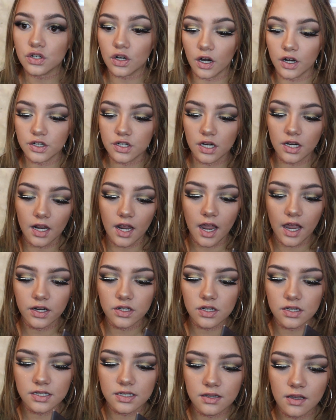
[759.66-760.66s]
charging, I
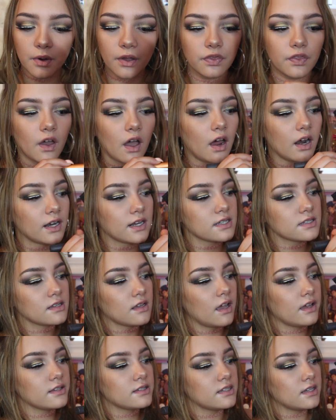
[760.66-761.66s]
just put the
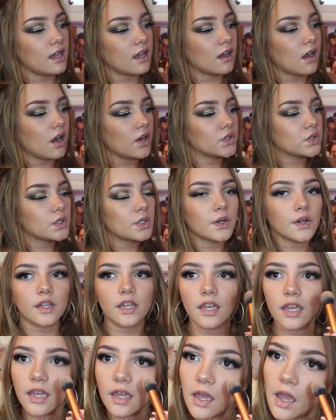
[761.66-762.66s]
Anastasia contour kit.